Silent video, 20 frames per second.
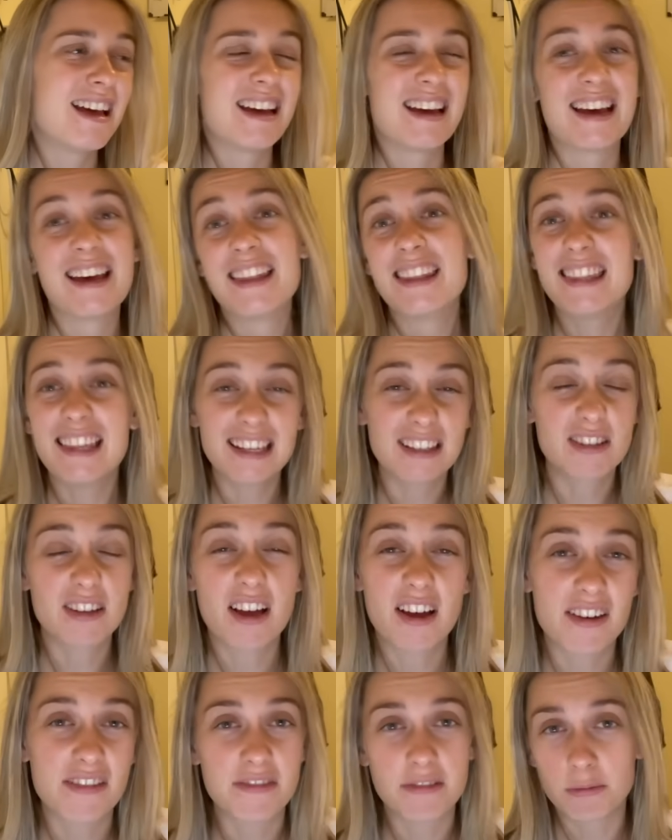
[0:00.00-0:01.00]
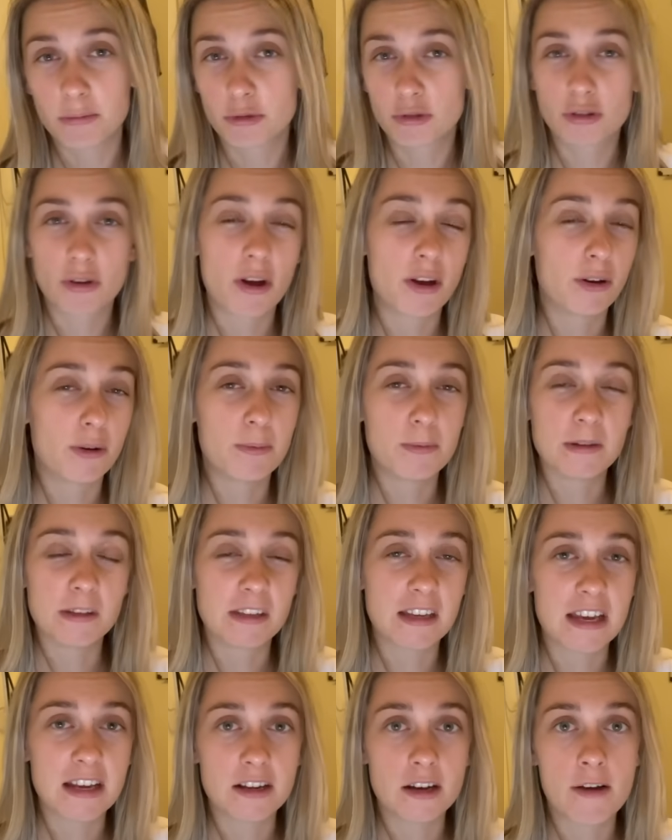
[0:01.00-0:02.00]
And that's, I think, what's going on with
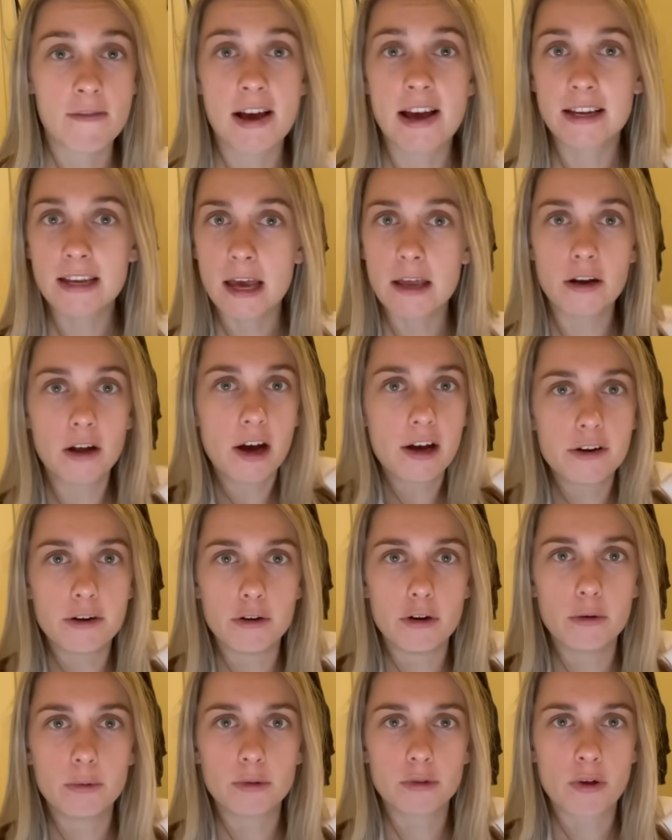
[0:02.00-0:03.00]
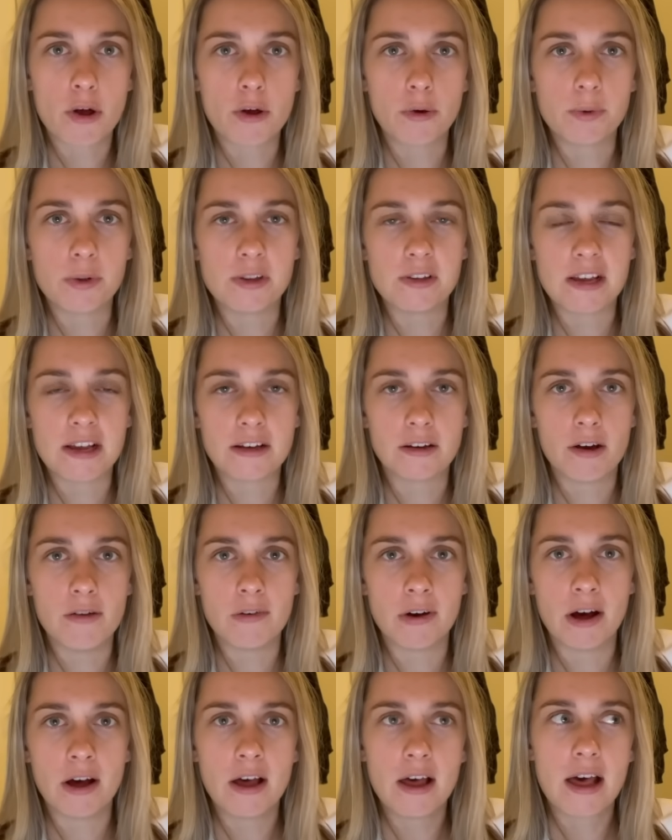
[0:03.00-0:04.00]
the takeover. Again, I don't know what's going on with the
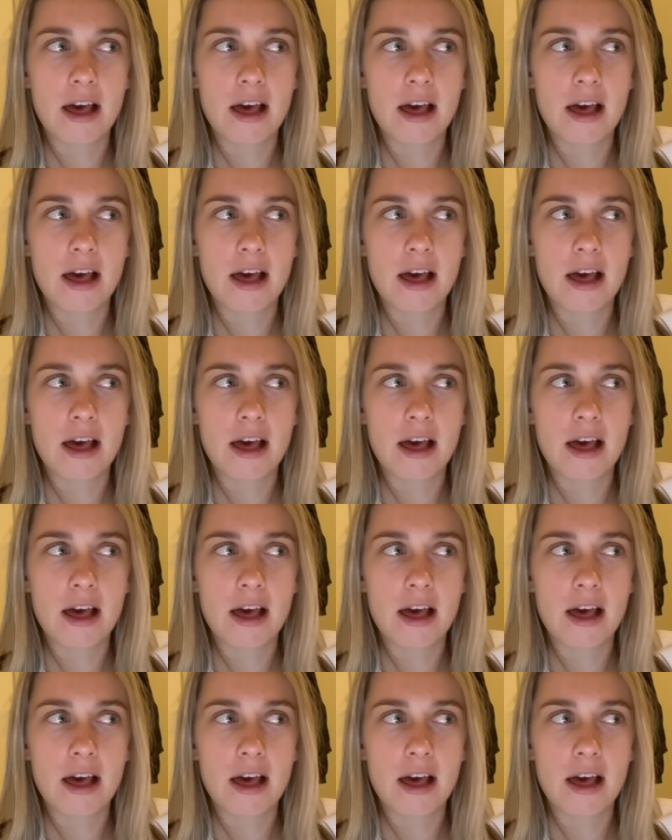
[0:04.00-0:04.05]
takeover.